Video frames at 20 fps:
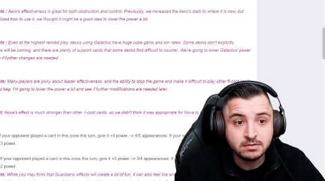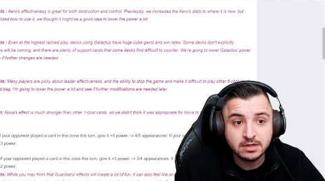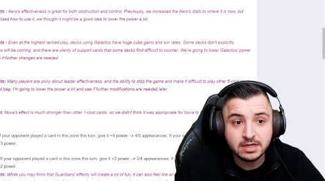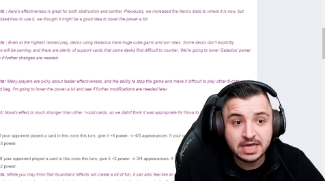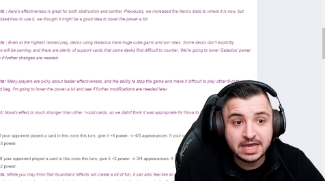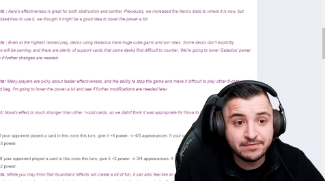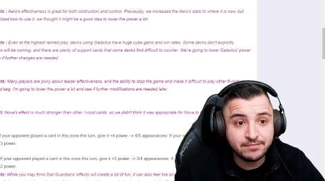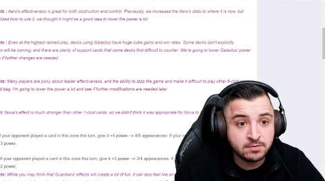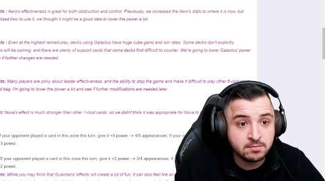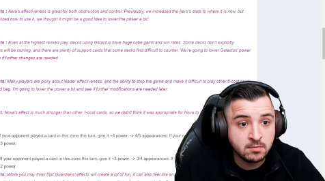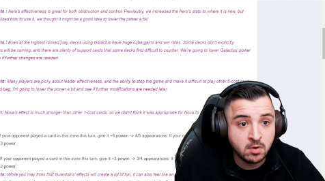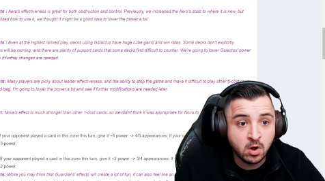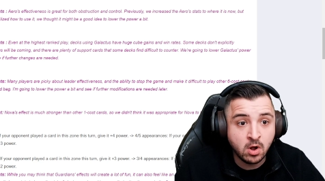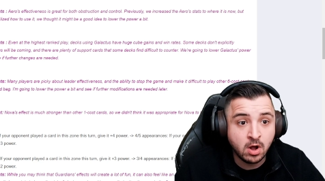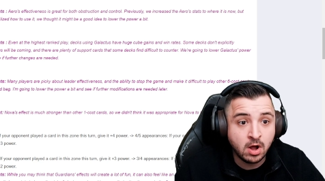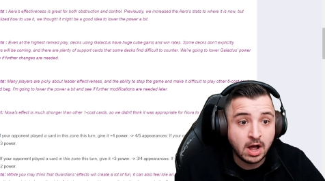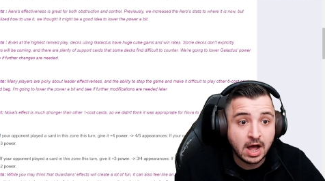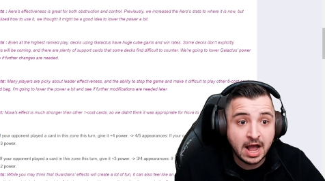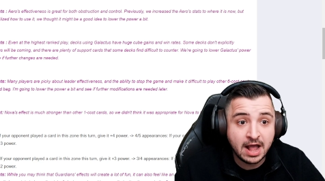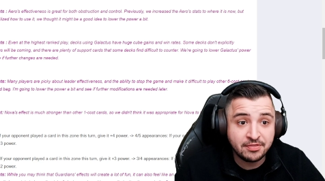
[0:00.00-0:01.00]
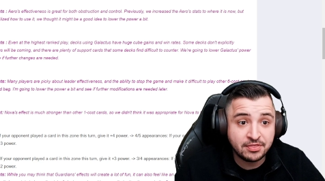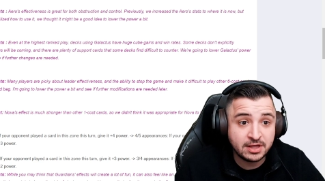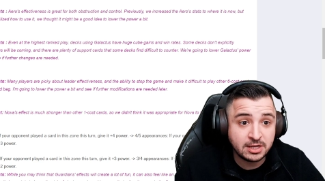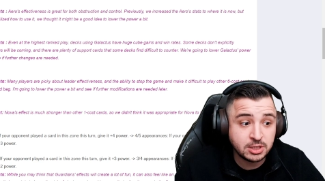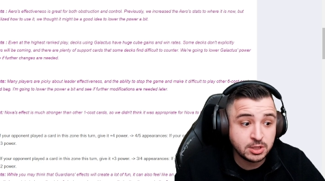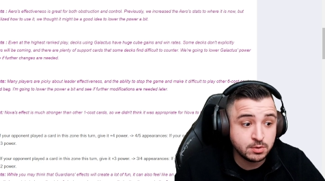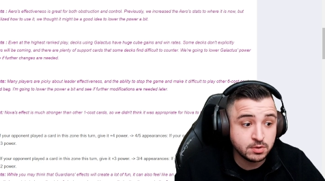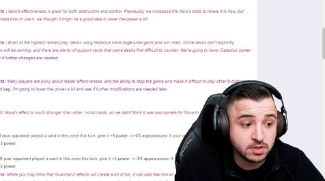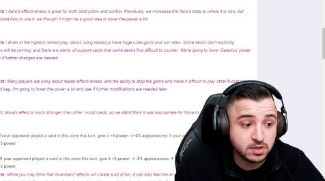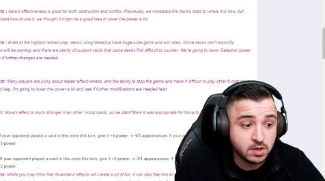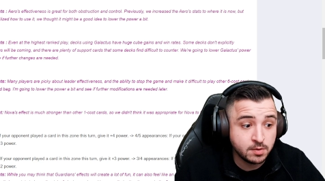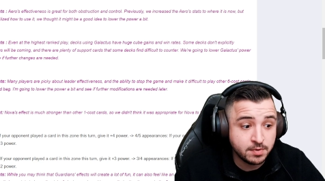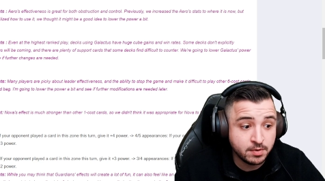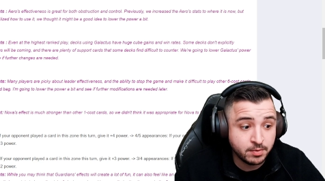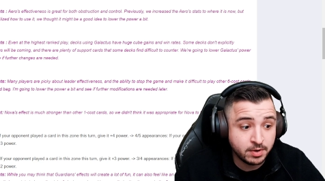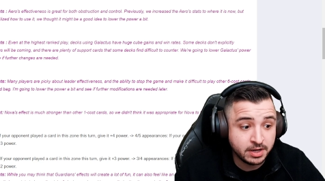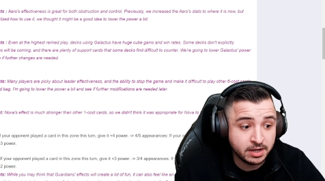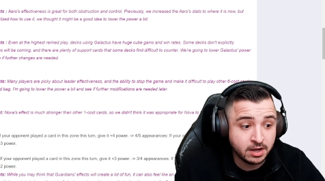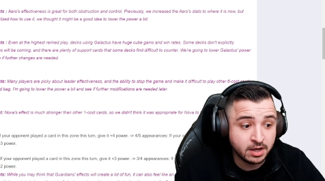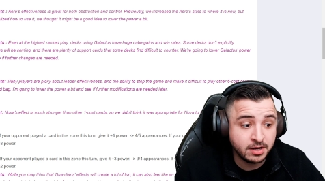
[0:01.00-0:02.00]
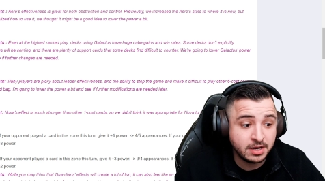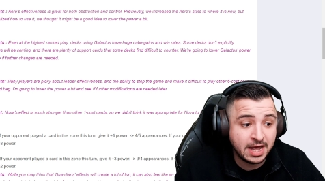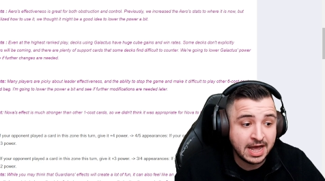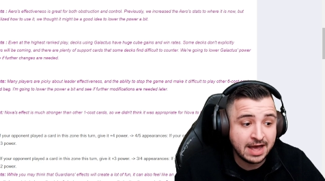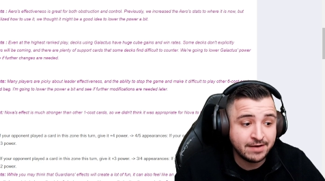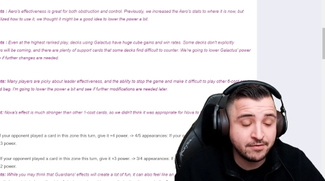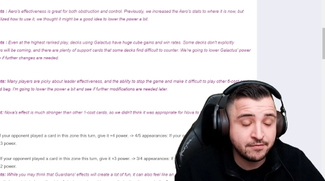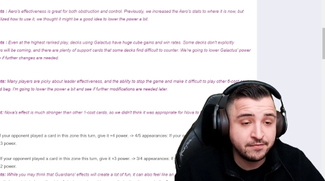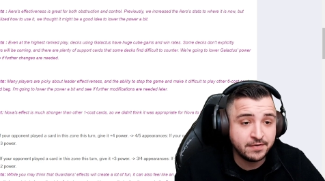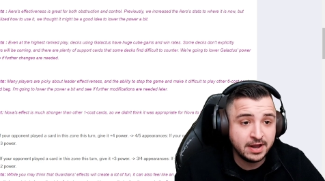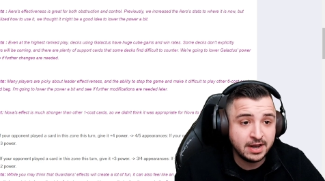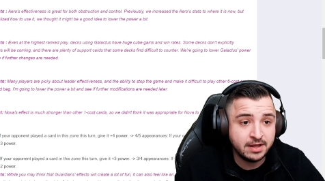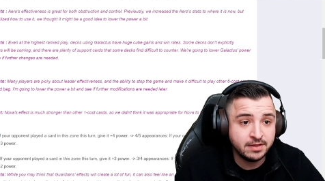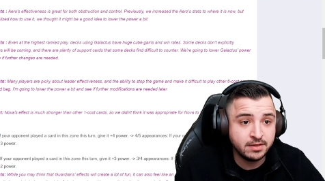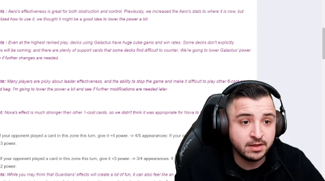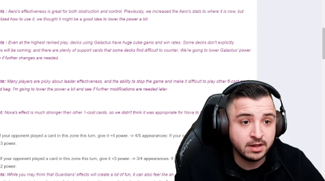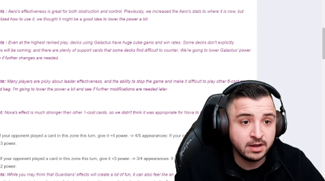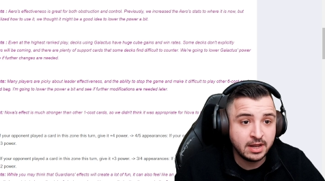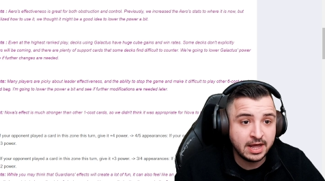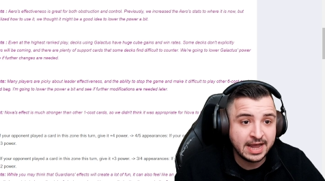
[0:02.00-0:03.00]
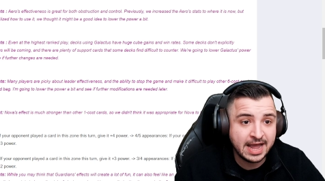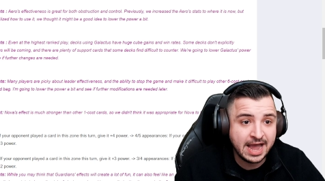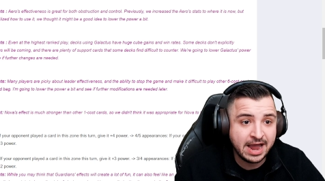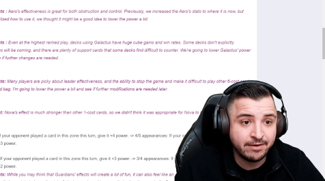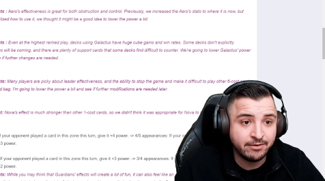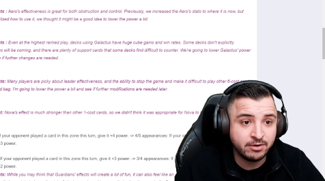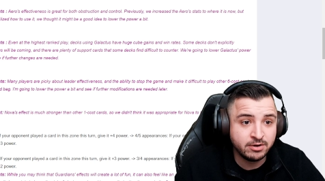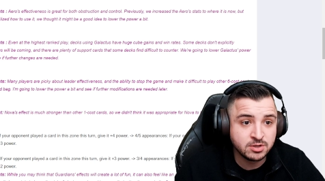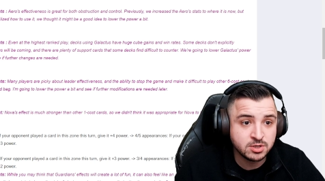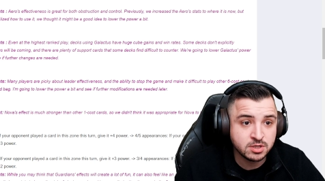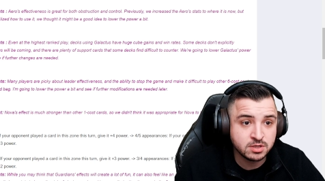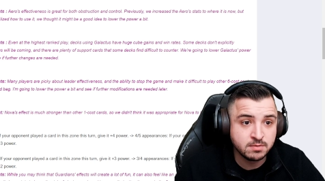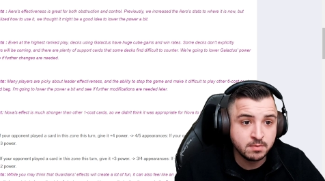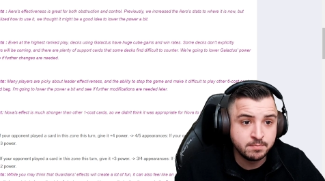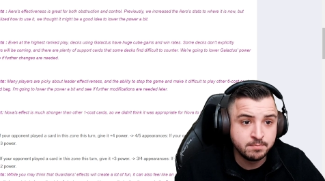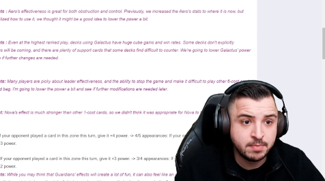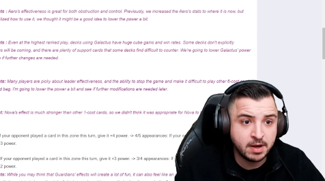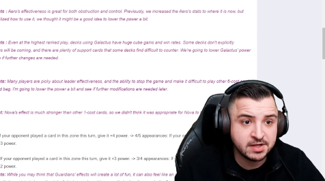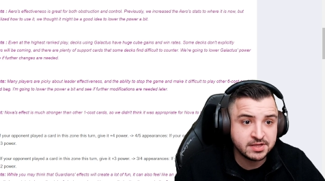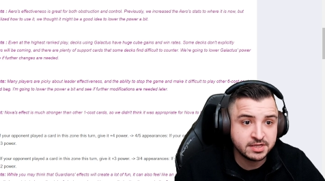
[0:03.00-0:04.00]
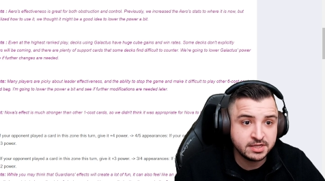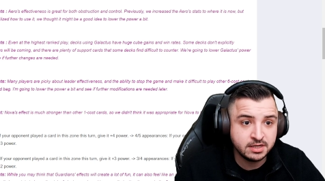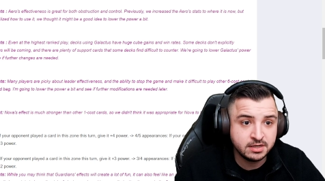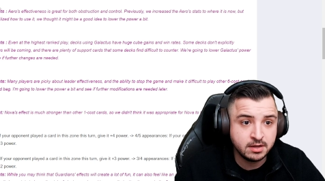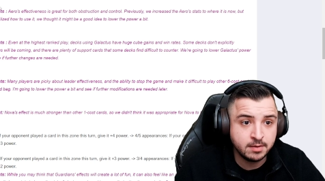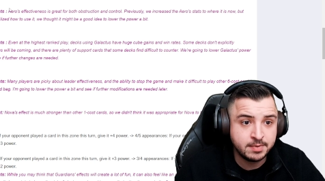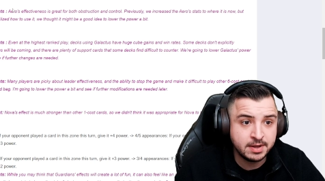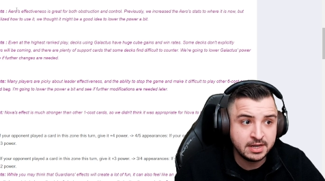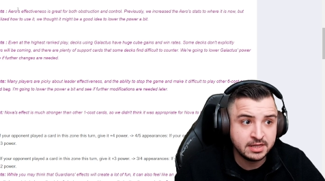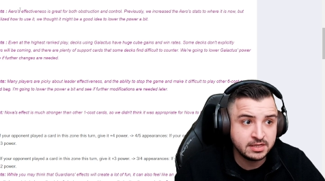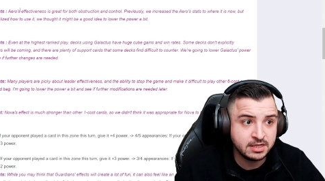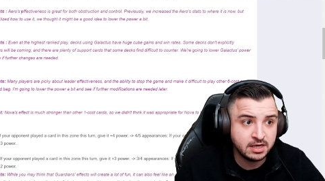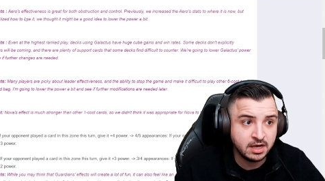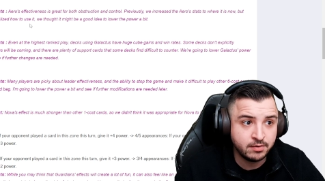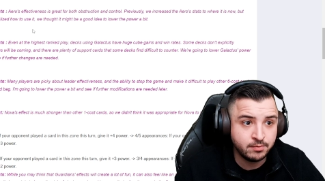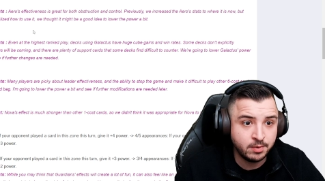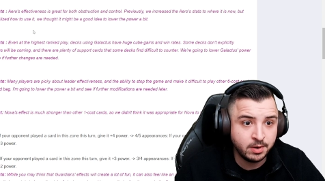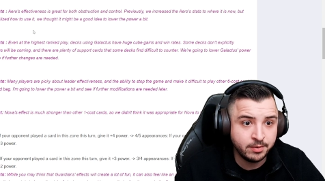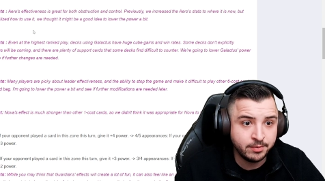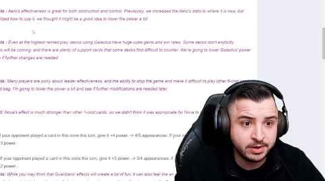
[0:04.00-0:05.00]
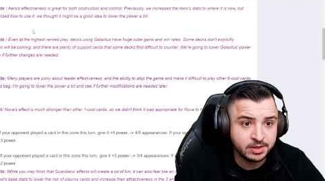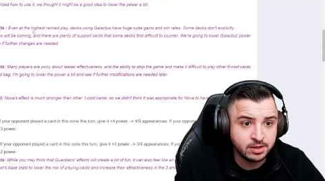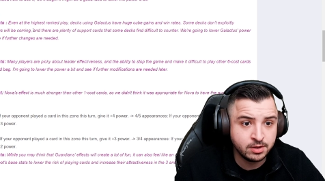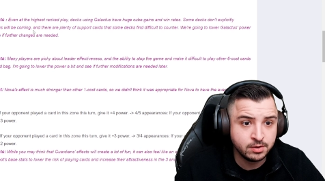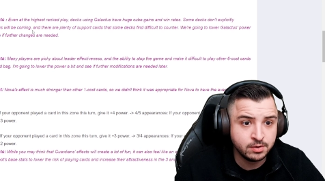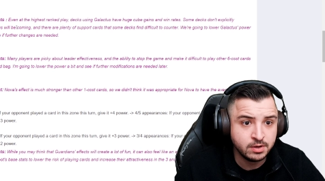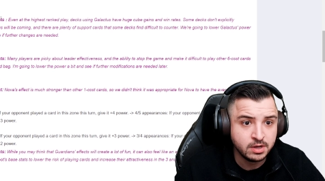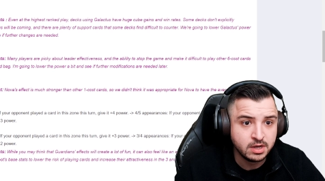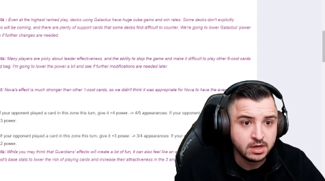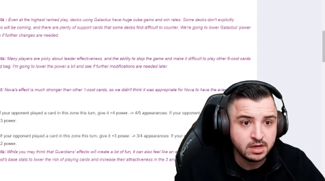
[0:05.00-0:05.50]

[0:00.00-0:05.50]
even more. I think she will still be really good. I have a feeling that like Aero is just a busted ability. I really, really do.